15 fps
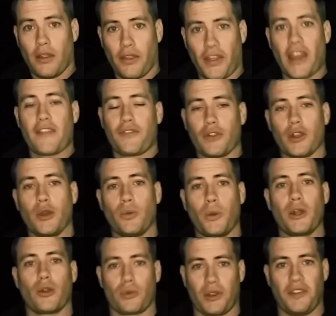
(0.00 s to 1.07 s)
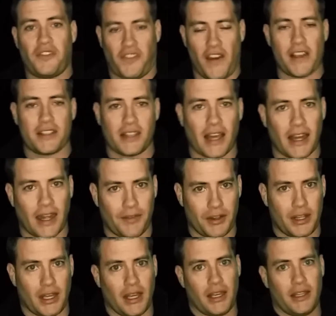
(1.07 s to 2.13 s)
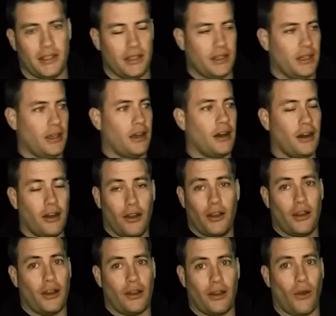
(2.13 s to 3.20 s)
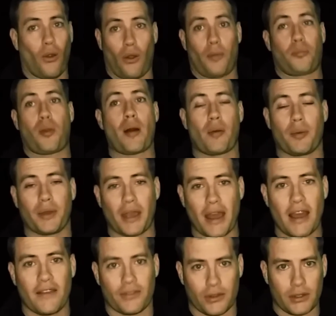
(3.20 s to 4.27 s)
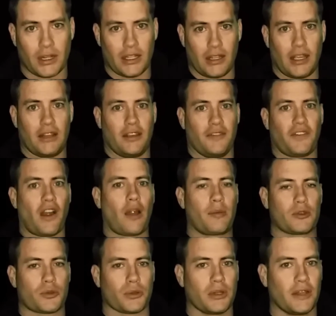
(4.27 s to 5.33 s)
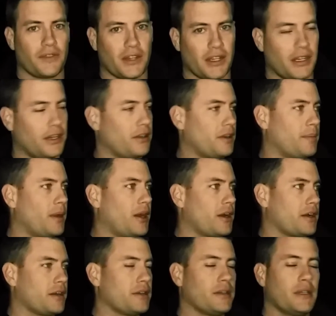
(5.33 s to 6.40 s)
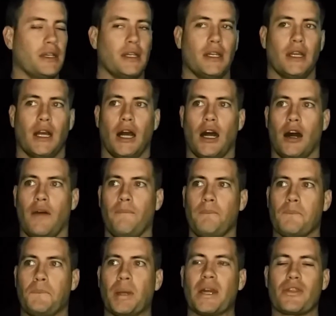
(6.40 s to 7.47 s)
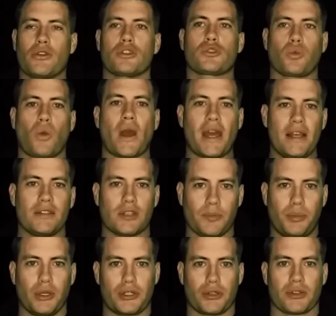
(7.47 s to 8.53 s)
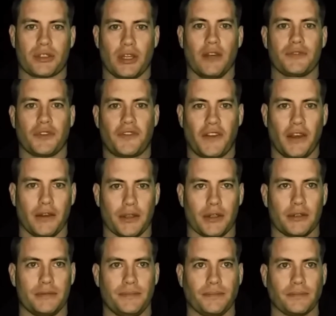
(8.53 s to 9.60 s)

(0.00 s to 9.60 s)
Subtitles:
thankfully, we don't really face that every day, or probably ever in the environments we're living in here in America, but there's ways to put yourself to failure,